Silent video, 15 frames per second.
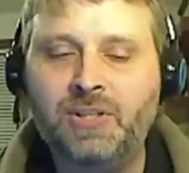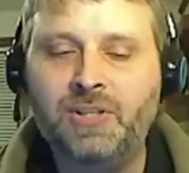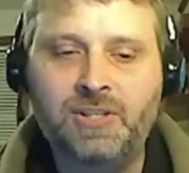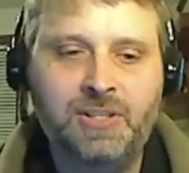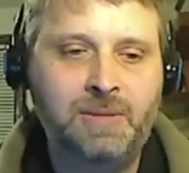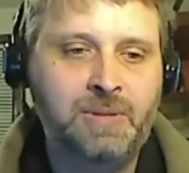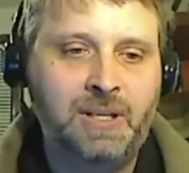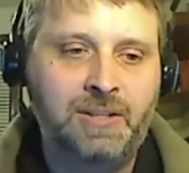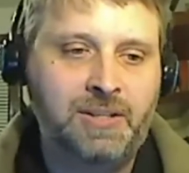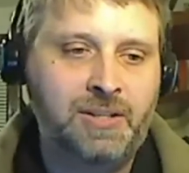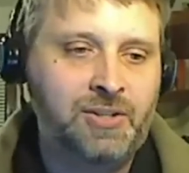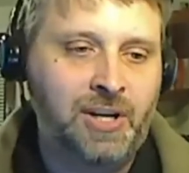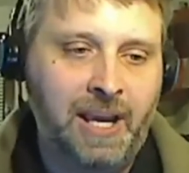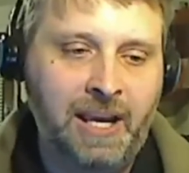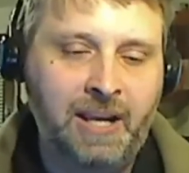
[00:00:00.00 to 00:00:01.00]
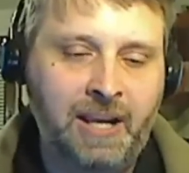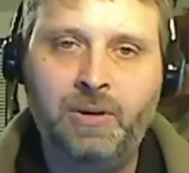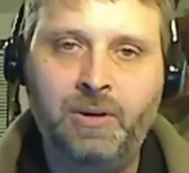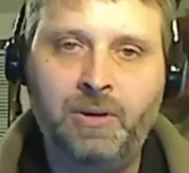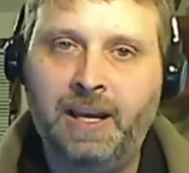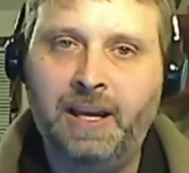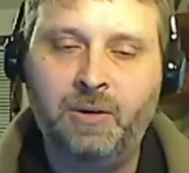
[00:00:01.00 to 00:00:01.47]
just seems like such an
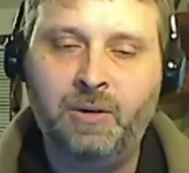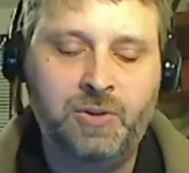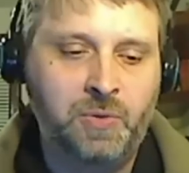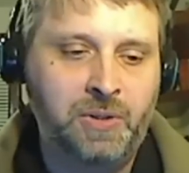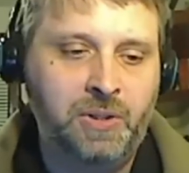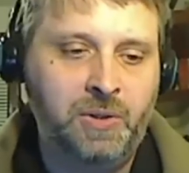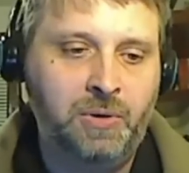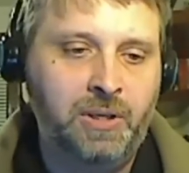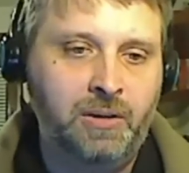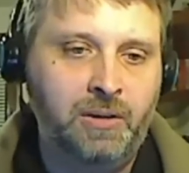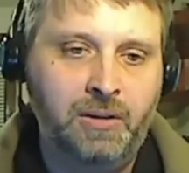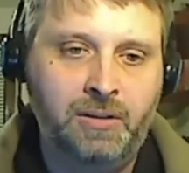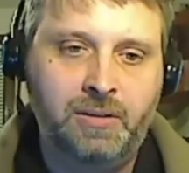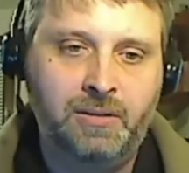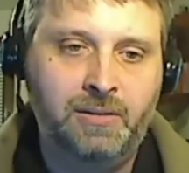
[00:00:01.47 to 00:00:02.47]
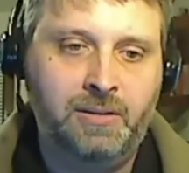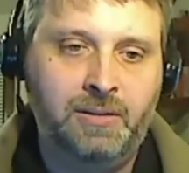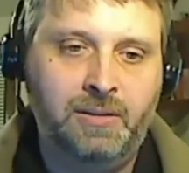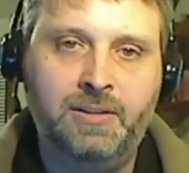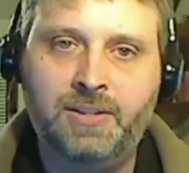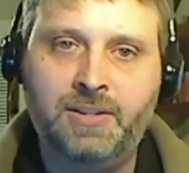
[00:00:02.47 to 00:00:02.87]
angry language when you hear it. You